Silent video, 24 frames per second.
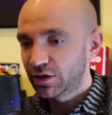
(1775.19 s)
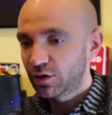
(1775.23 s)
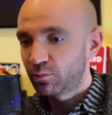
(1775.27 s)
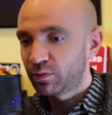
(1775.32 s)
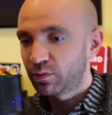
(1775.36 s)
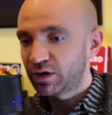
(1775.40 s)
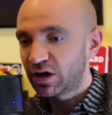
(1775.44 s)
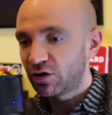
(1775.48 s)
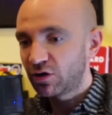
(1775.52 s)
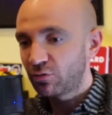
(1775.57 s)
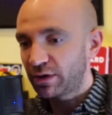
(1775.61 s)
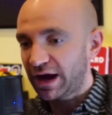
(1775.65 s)

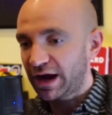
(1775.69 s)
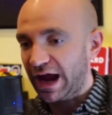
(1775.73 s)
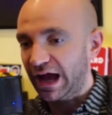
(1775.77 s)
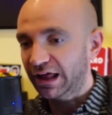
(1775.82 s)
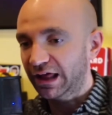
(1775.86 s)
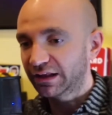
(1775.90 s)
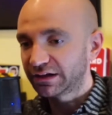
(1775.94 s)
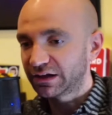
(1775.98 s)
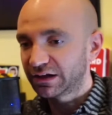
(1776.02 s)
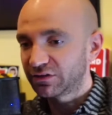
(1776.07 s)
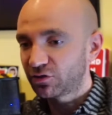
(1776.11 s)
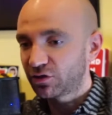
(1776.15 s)
but in
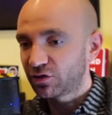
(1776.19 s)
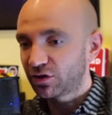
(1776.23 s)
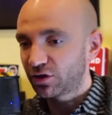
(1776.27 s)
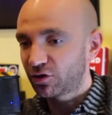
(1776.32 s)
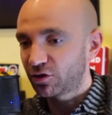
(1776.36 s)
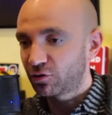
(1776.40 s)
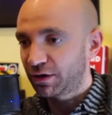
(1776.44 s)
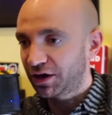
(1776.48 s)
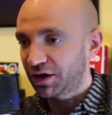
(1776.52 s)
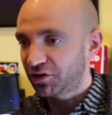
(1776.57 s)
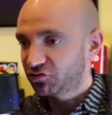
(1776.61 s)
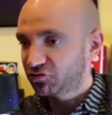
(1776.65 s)
reality, they're going to
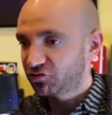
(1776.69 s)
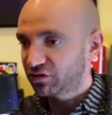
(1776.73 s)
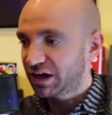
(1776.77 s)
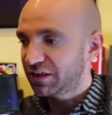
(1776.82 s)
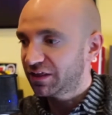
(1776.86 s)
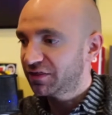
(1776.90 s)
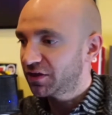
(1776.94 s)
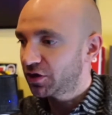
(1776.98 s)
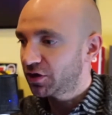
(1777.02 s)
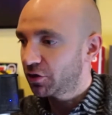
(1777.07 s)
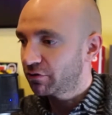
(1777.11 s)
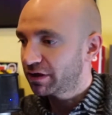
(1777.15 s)
question
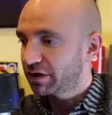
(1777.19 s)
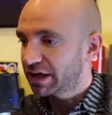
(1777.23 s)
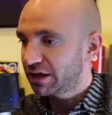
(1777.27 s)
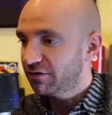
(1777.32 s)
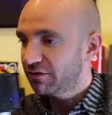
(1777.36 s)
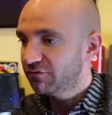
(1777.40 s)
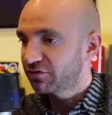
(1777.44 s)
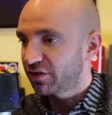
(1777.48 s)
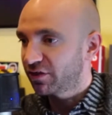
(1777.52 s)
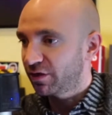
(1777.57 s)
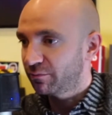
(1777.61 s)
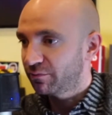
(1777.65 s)
anything you
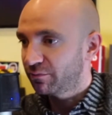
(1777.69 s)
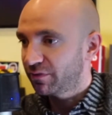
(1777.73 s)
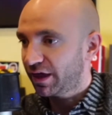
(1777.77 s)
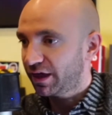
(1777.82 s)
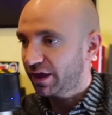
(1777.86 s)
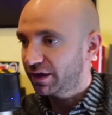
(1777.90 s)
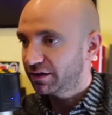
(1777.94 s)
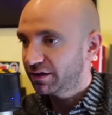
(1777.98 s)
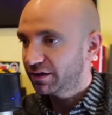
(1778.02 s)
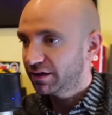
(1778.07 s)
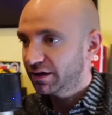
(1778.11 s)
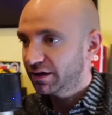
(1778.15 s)
give them that